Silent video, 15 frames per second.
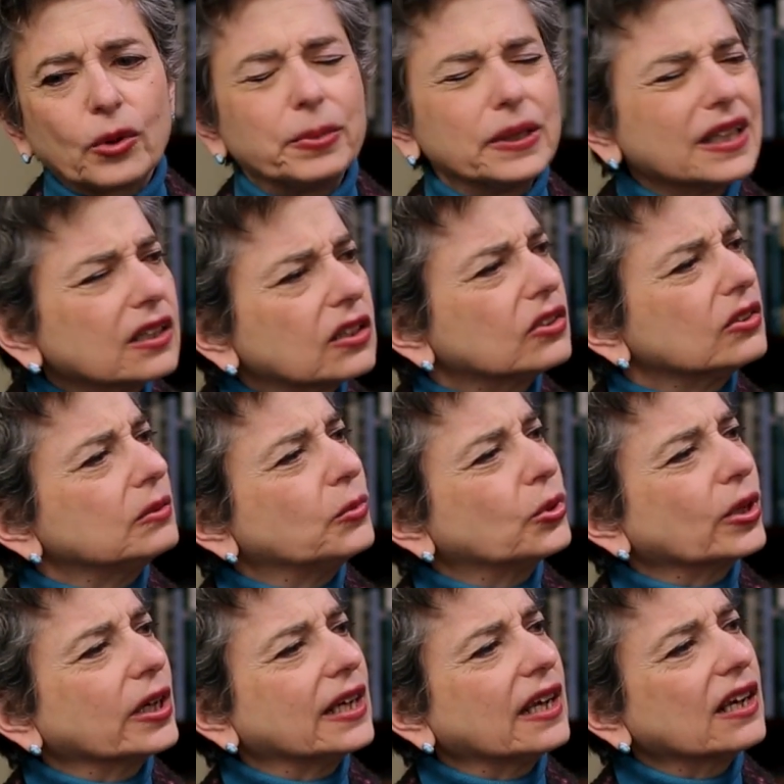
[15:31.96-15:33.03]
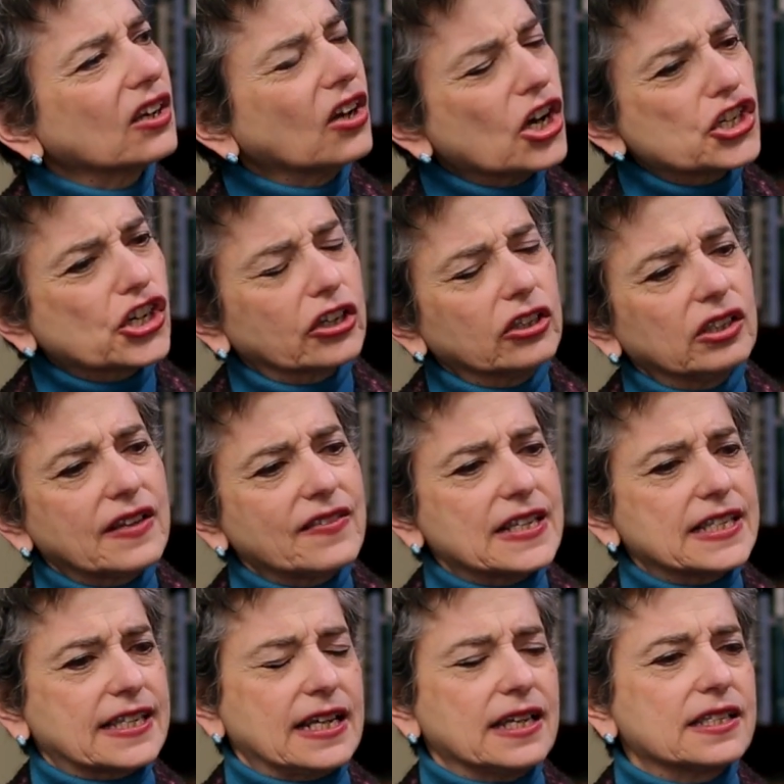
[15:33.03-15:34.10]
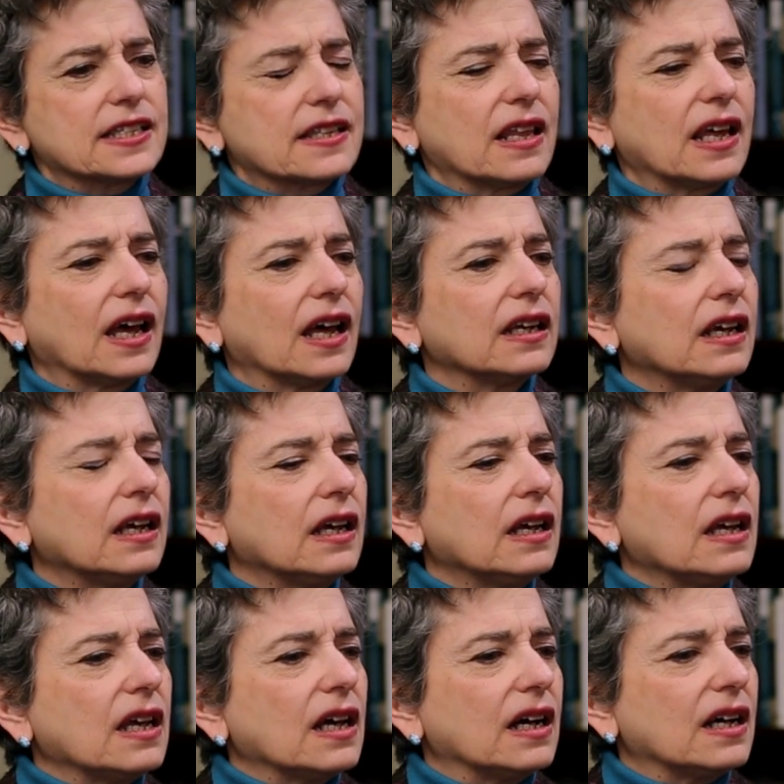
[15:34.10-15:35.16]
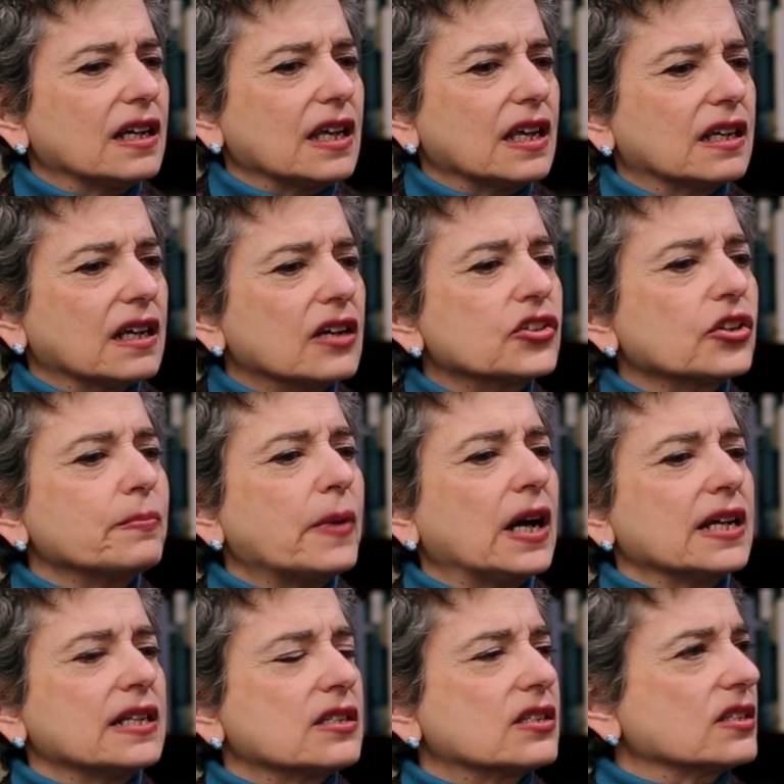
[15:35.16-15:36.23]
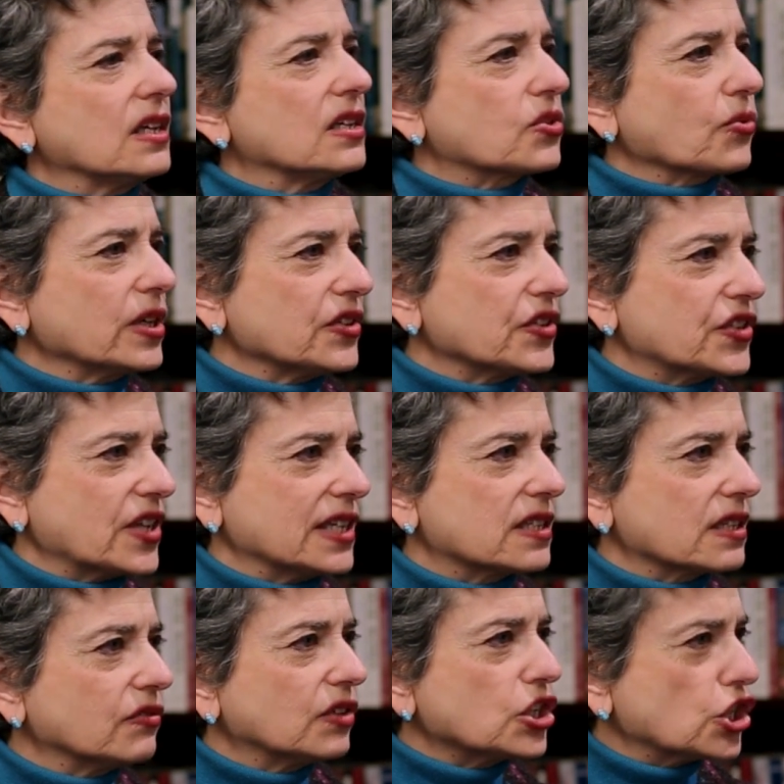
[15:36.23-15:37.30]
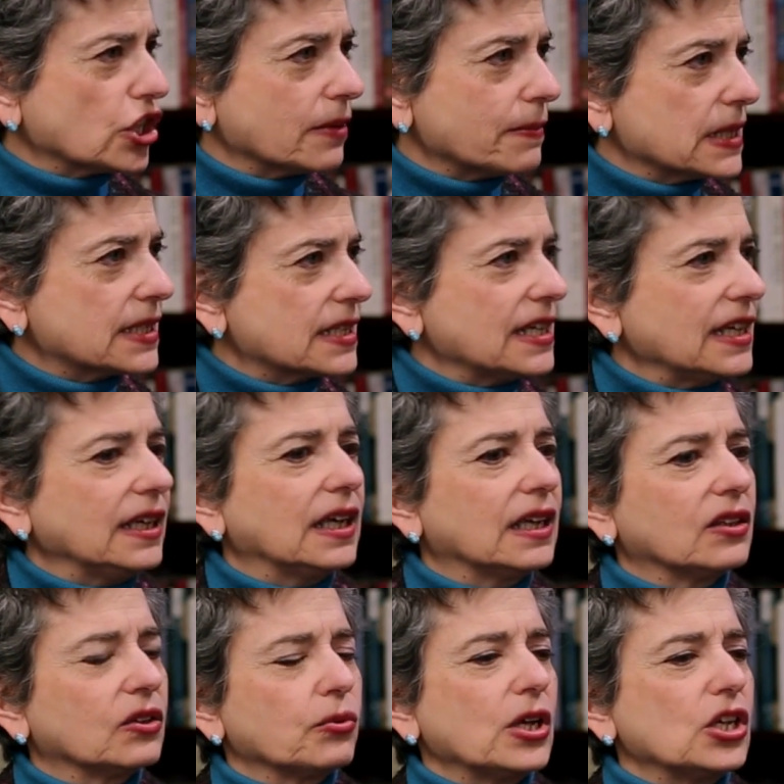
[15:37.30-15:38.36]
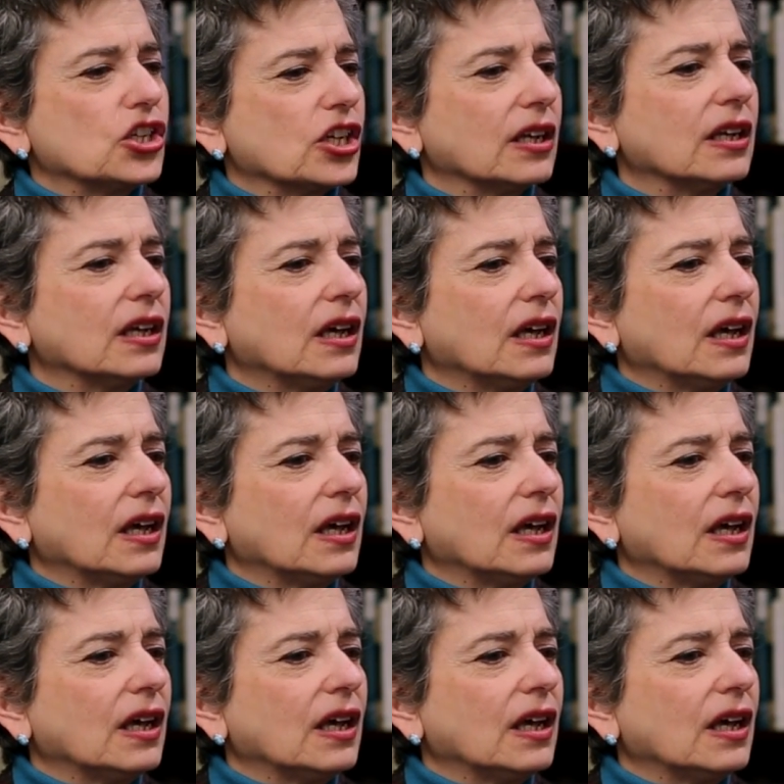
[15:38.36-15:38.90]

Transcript: political, more ideological, in the sense that it undermines Israel's sense of legitimacy in the region.